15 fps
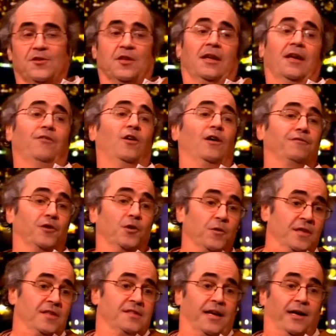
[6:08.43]
can have
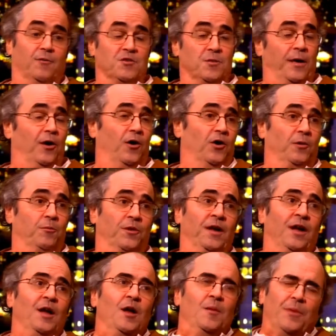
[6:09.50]
highfalutin tales about Hollywood,
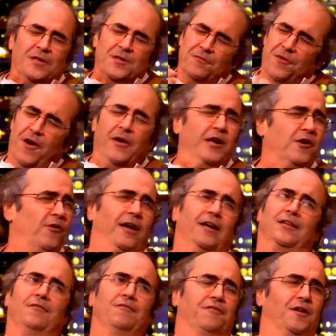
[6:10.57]
but it's a very
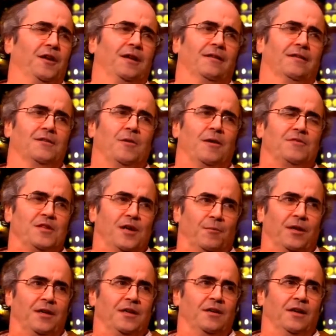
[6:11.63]
grounding thing to have
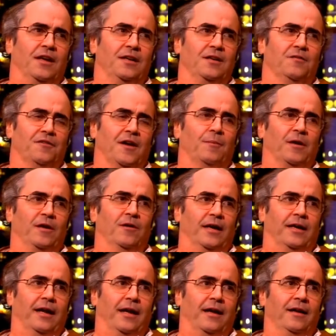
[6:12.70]
someone in your family like
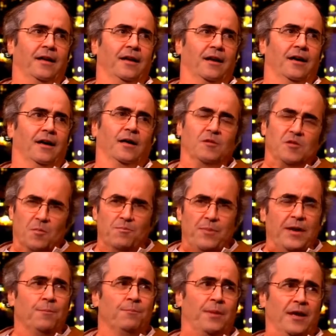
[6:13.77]
that. And it was a
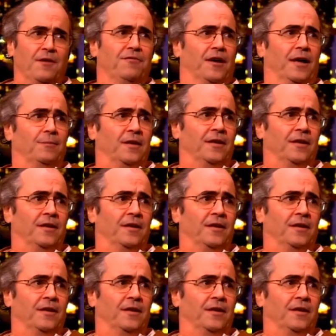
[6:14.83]
big, big family.